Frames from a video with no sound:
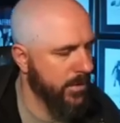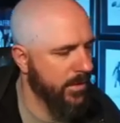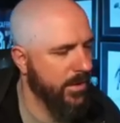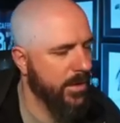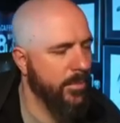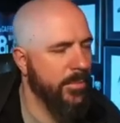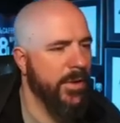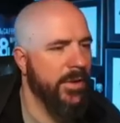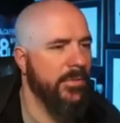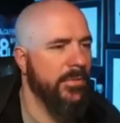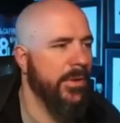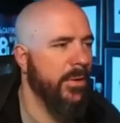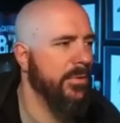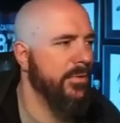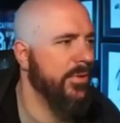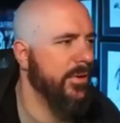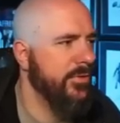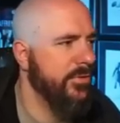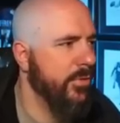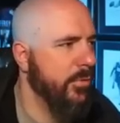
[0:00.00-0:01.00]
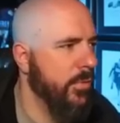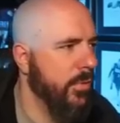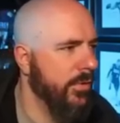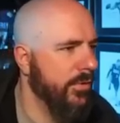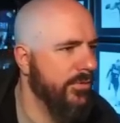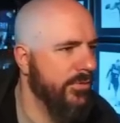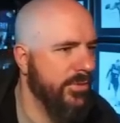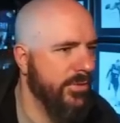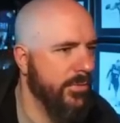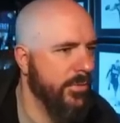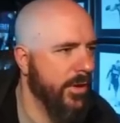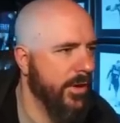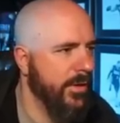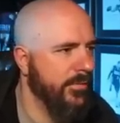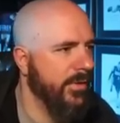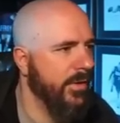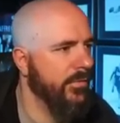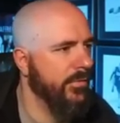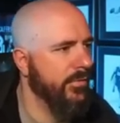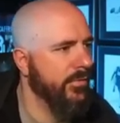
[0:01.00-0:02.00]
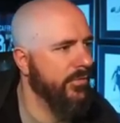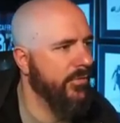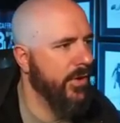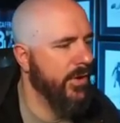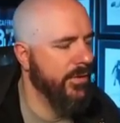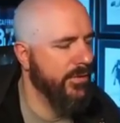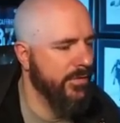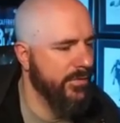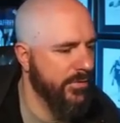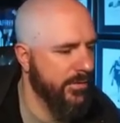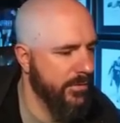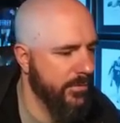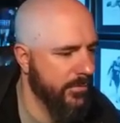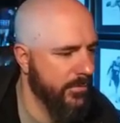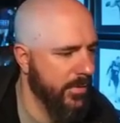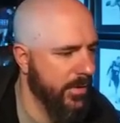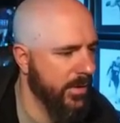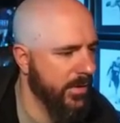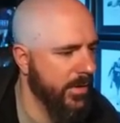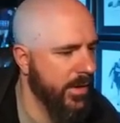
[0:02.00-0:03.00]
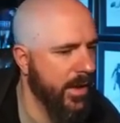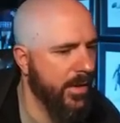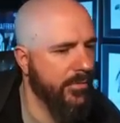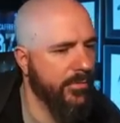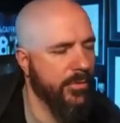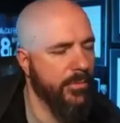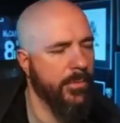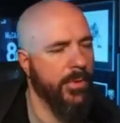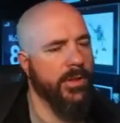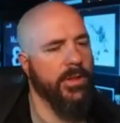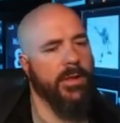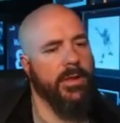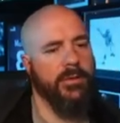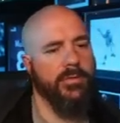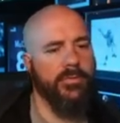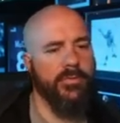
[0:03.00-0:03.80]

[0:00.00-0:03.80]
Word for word: I mean, that was like the worst C-Route I've ever seen ran ever in my life.